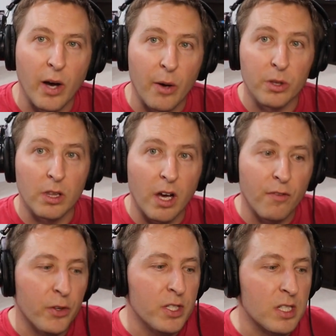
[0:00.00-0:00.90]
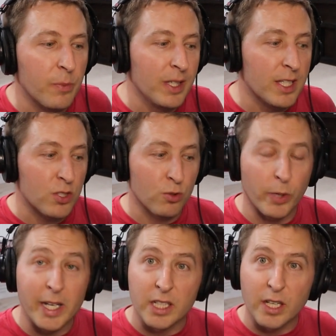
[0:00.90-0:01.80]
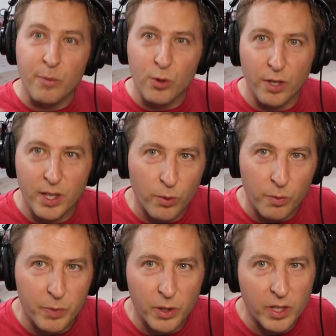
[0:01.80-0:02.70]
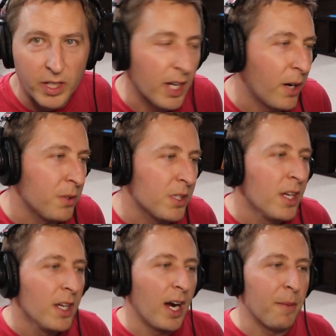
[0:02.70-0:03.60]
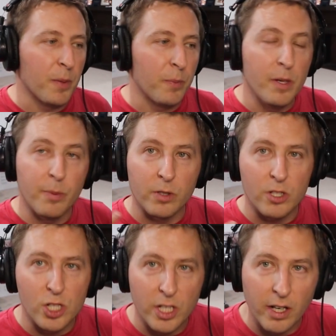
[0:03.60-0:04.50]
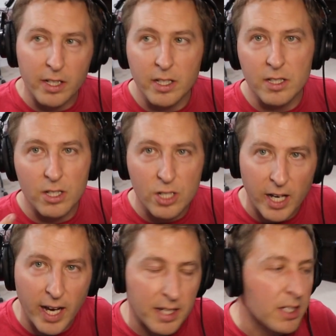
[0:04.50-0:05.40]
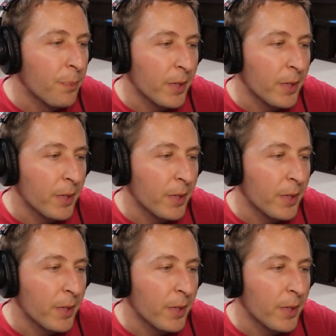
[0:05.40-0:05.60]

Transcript: I would love for this to be this great community that we're building out um, that people can share ideas in chat.